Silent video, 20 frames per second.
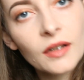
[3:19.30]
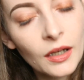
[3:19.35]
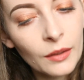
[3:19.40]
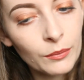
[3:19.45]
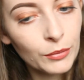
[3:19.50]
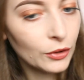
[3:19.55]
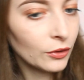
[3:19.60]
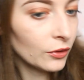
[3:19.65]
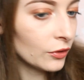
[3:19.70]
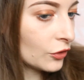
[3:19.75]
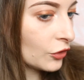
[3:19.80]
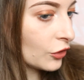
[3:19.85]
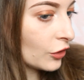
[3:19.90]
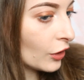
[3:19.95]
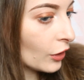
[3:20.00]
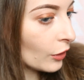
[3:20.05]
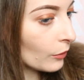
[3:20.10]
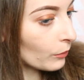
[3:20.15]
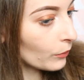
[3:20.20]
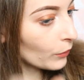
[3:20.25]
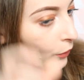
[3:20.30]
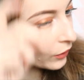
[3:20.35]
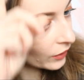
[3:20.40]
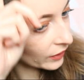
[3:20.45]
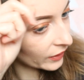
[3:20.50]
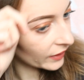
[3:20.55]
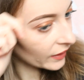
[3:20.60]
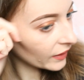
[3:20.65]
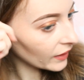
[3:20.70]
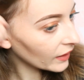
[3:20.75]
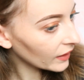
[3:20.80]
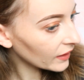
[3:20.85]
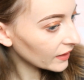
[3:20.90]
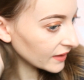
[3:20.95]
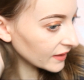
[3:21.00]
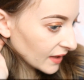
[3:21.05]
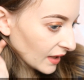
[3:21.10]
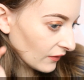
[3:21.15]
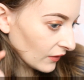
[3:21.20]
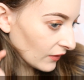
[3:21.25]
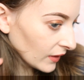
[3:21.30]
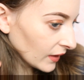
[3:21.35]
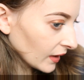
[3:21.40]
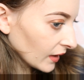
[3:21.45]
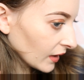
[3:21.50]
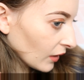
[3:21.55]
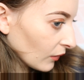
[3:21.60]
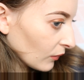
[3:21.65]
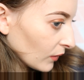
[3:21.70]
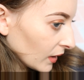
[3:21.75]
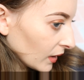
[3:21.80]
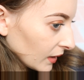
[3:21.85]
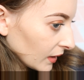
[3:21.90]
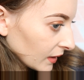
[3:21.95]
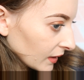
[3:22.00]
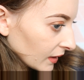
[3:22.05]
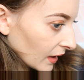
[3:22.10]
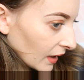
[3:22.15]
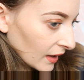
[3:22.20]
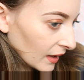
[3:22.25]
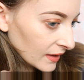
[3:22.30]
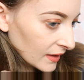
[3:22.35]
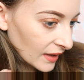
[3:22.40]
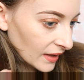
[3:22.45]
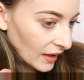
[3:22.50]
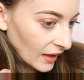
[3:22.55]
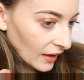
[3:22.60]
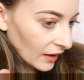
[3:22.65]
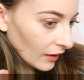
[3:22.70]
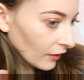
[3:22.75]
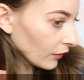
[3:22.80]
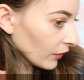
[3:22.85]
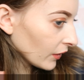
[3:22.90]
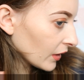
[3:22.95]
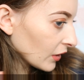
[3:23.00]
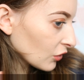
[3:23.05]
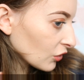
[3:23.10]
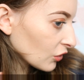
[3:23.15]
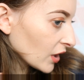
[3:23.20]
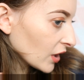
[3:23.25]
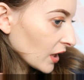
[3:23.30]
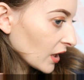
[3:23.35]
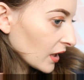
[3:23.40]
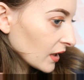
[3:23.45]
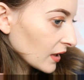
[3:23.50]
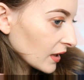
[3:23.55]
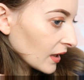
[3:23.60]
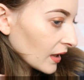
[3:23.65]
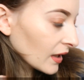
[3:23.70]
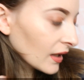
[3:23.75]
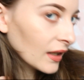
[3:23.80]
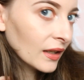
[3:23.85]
a brush, but it's given like a really nice healthy sheen.